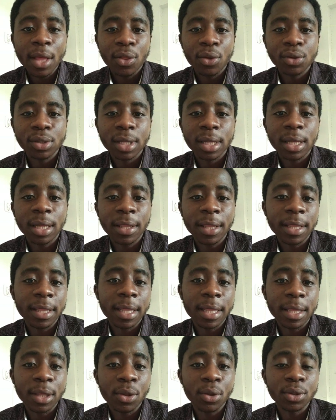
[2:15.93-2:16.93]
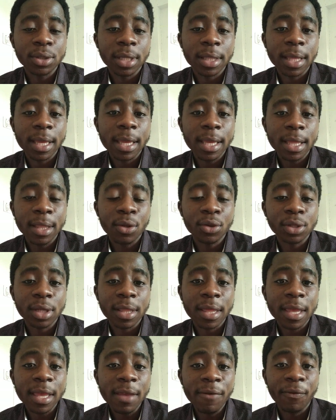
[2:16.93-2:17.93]
Those are
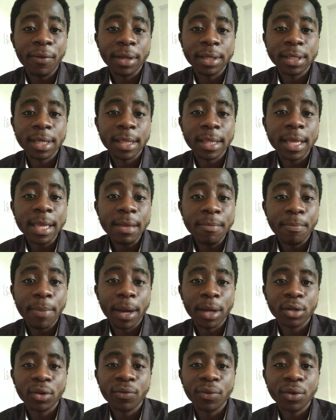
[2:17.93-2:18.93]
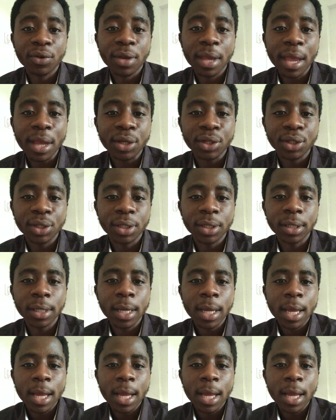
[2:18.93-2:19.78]
the effects and the impact of education,